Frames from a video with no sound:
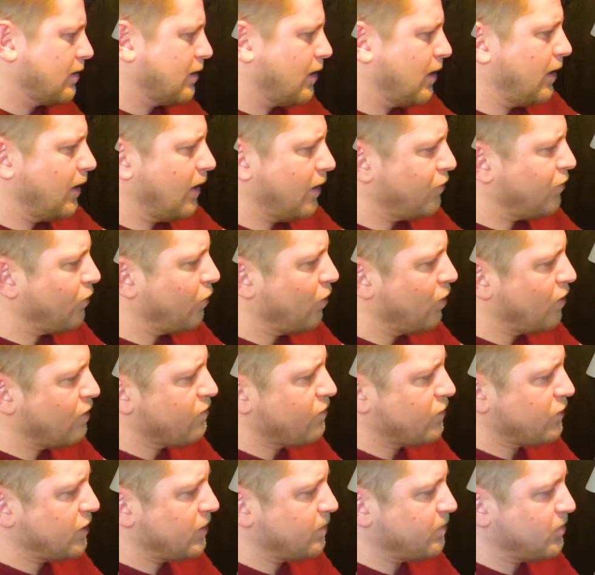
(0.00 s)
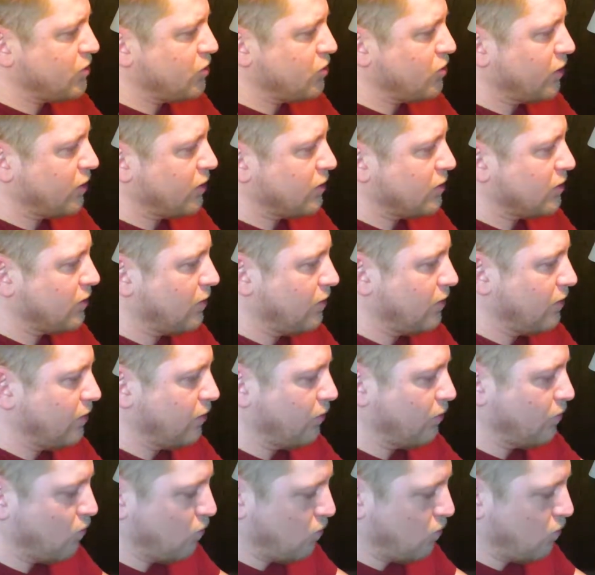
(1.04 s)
Unless you're looking for tips and tricks on